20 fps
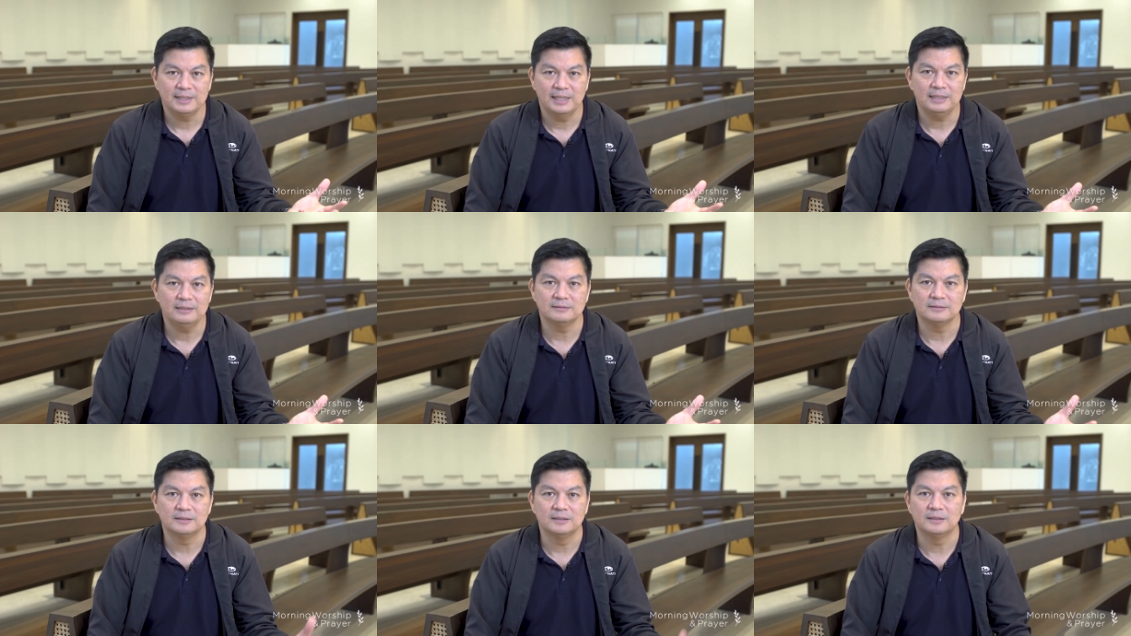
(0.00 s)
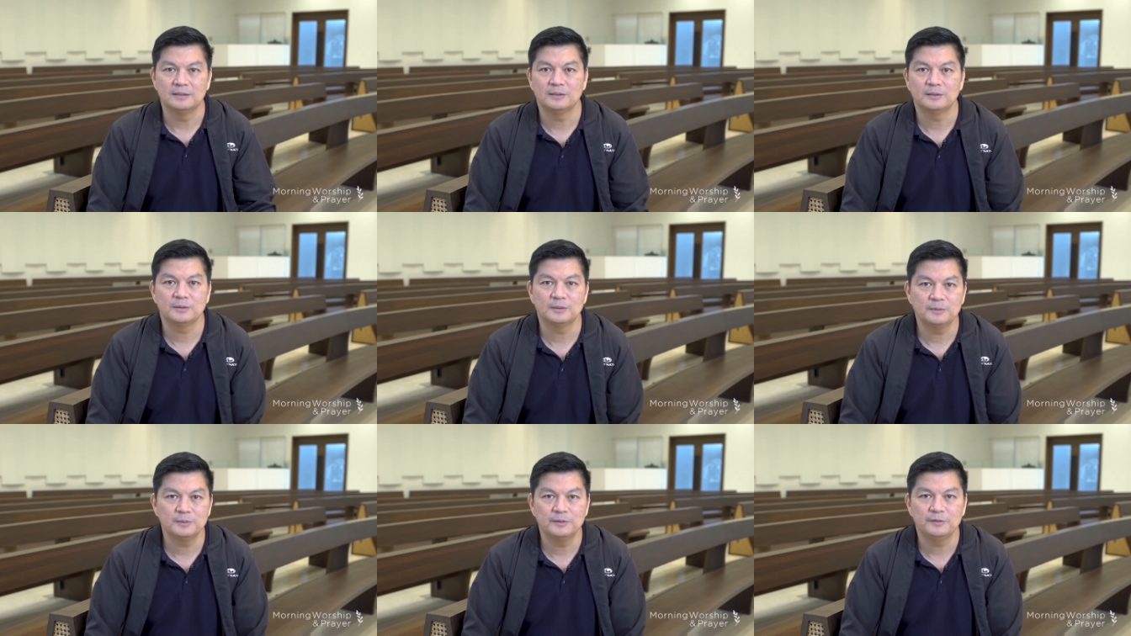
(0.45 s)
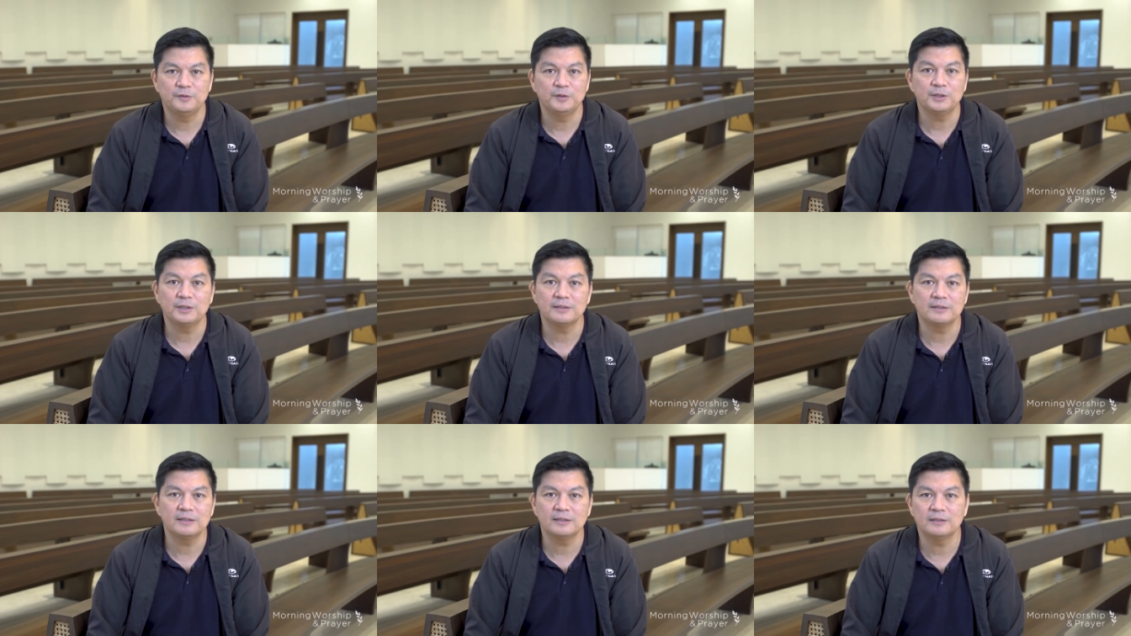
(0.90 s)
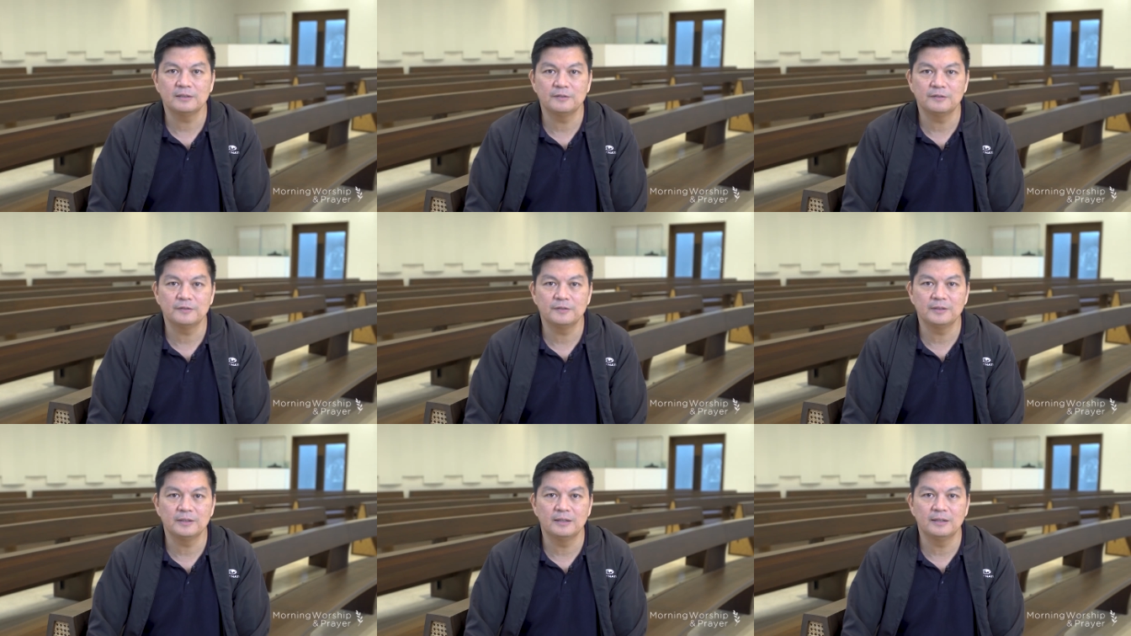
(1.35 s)
I don't know, if you can think
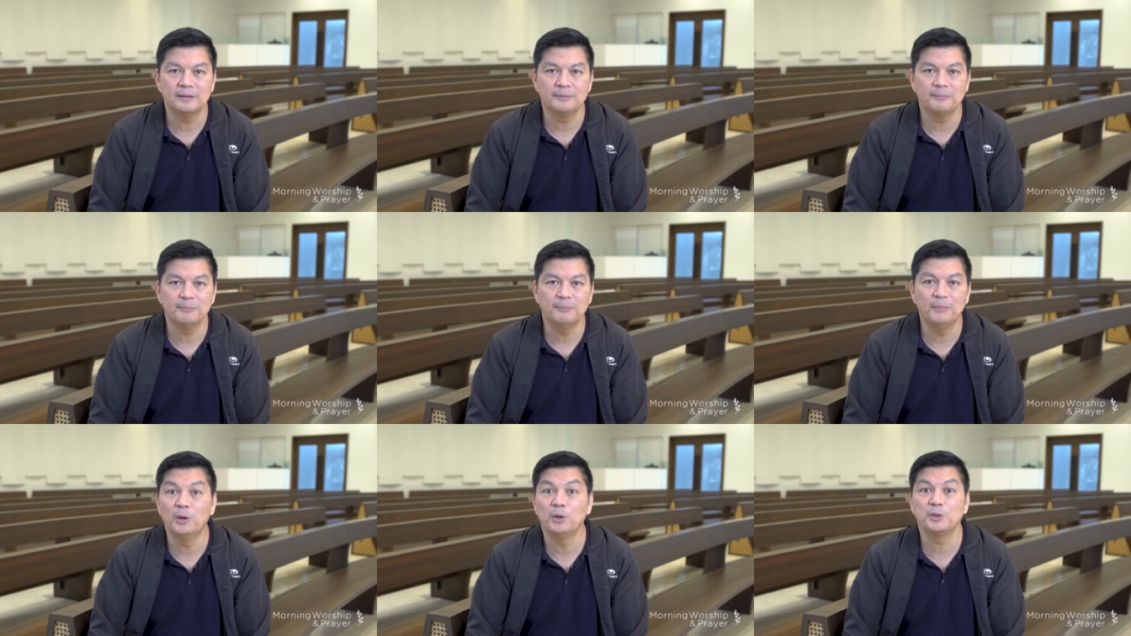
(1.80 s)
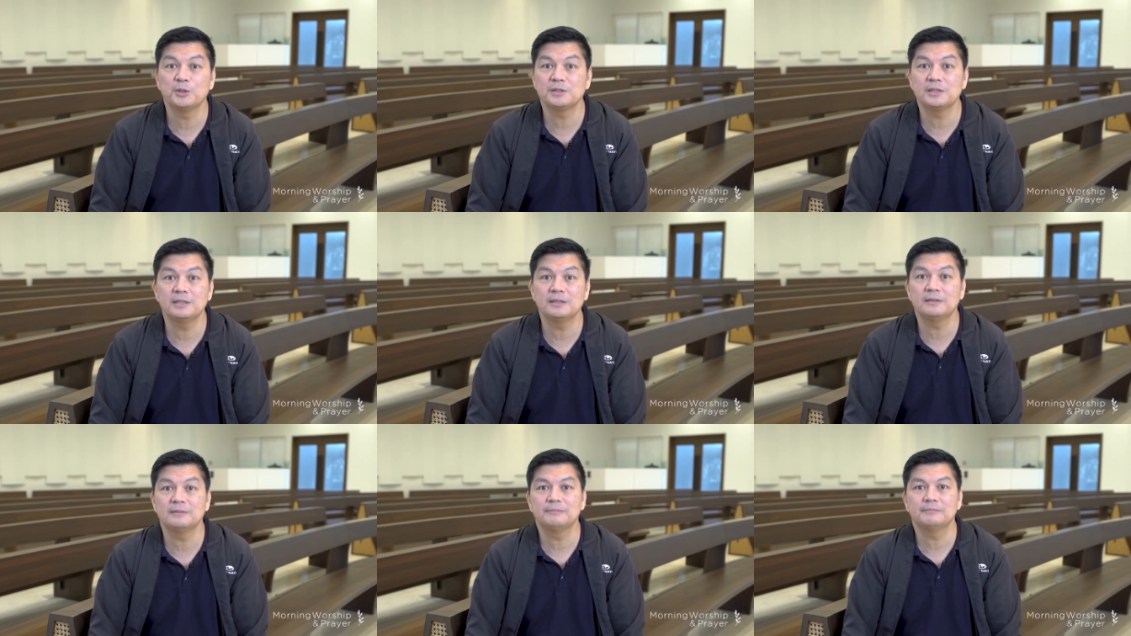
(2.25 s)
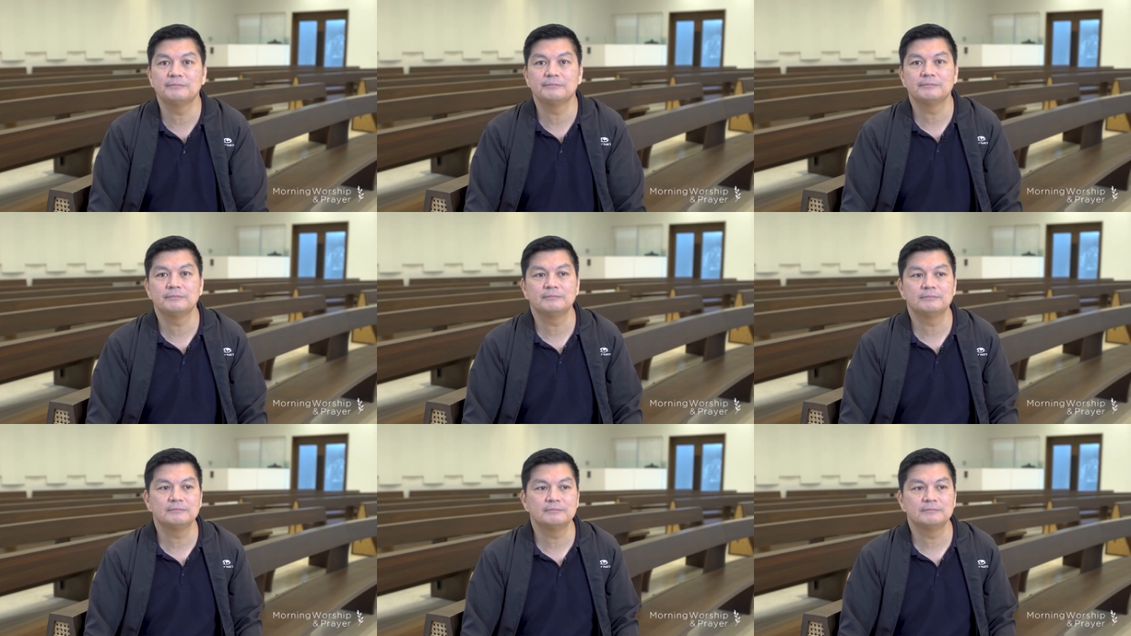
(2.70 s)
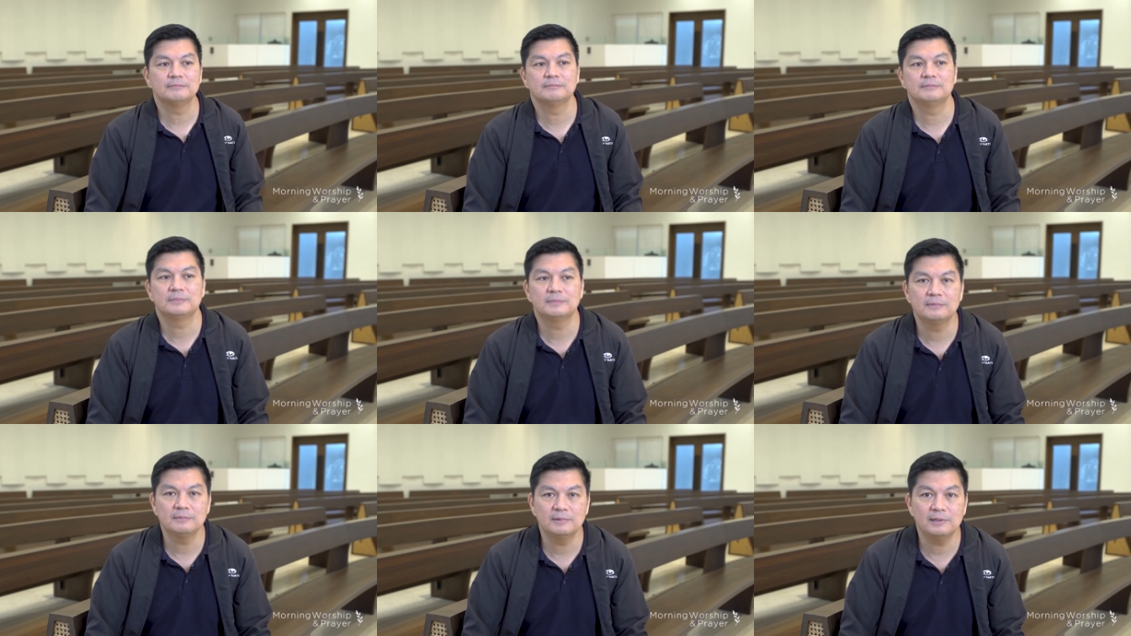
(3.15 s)
of the most
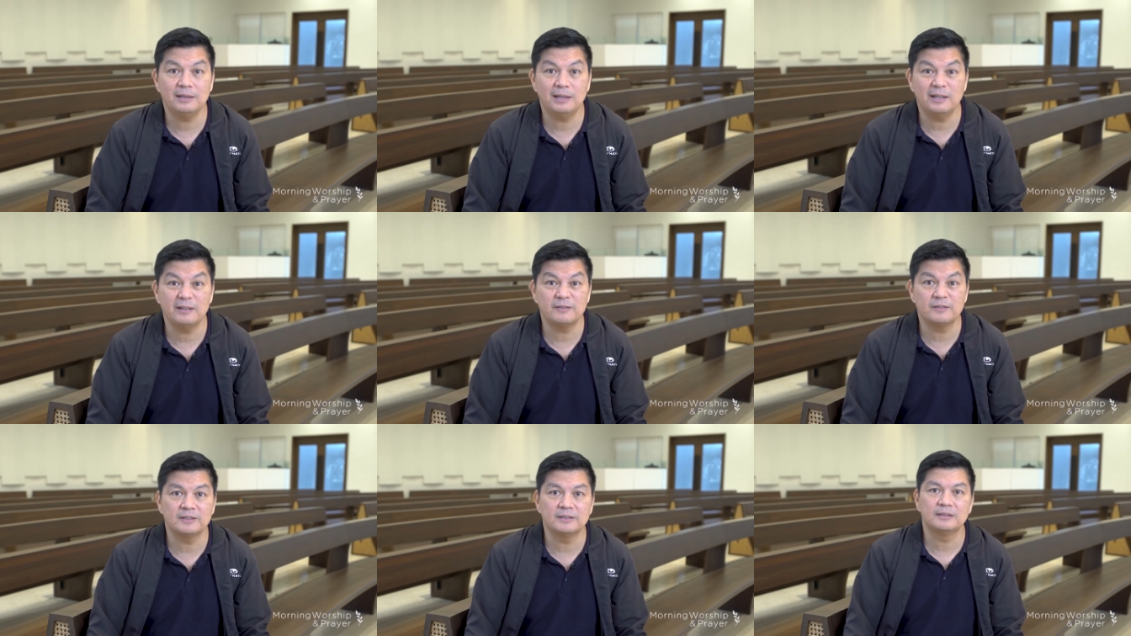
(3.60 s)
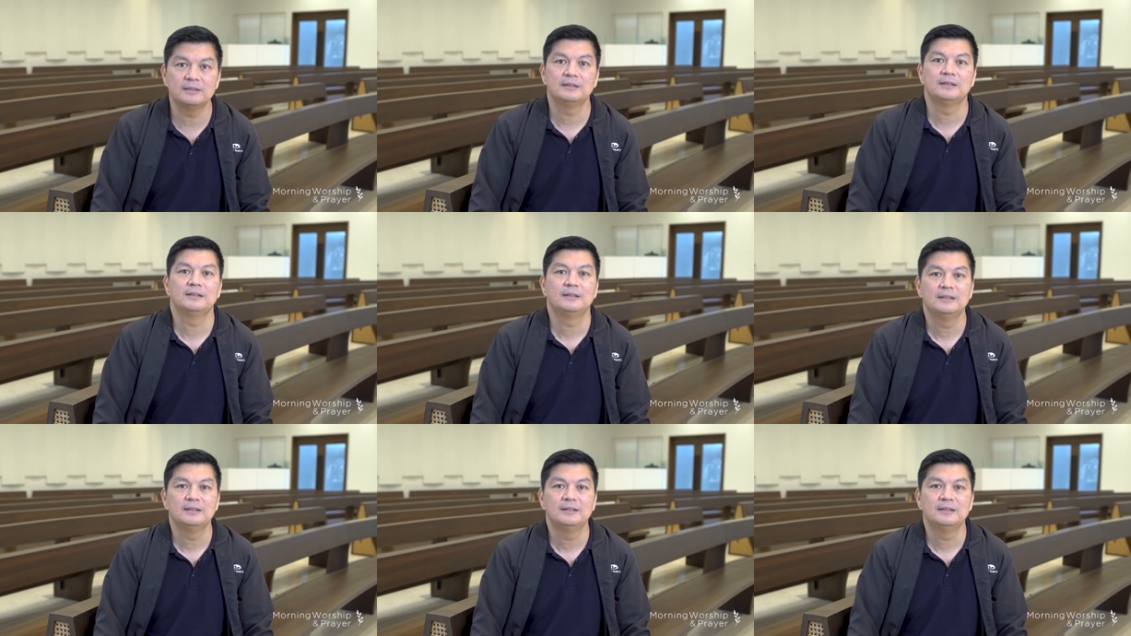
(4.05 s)
clever,